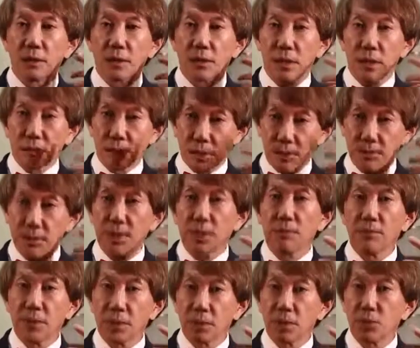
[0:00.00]
some
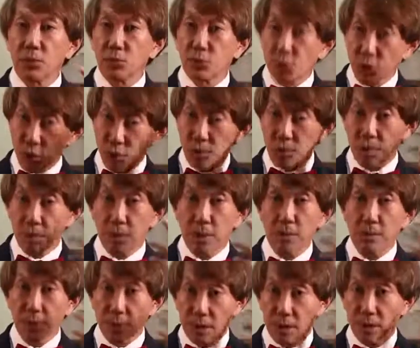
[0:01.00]
numbness, which could be
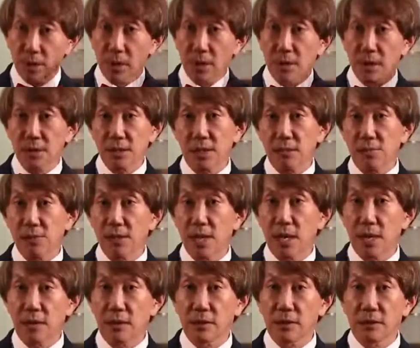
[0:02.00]
permanent on the same
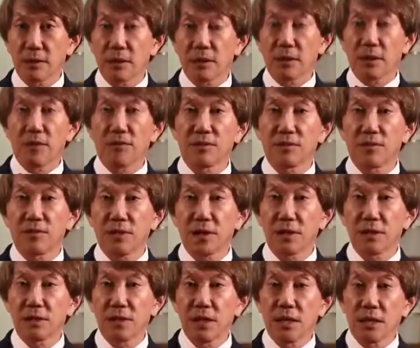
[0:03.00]
side of the
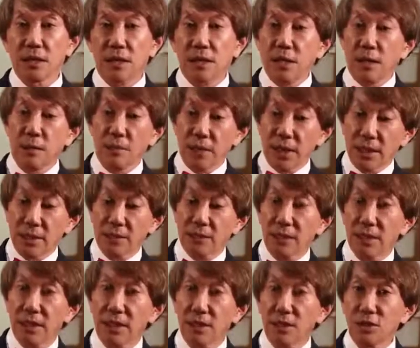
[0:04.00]
face. And my
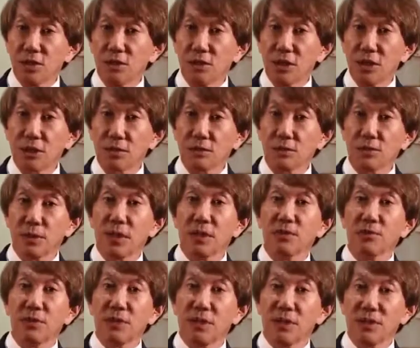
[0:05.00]
understanding is she had great
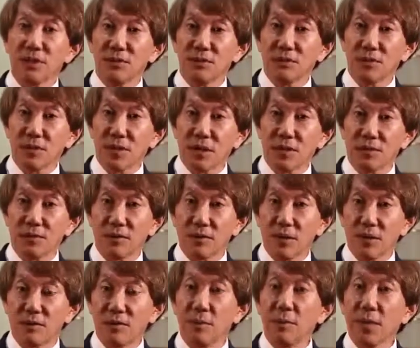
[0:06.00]
relief
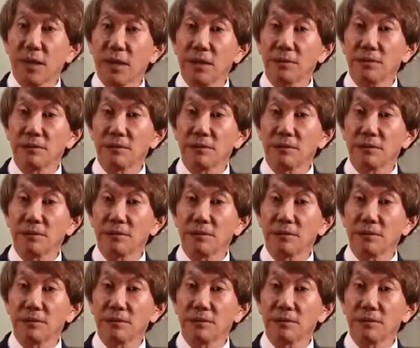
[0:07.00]
of her pain.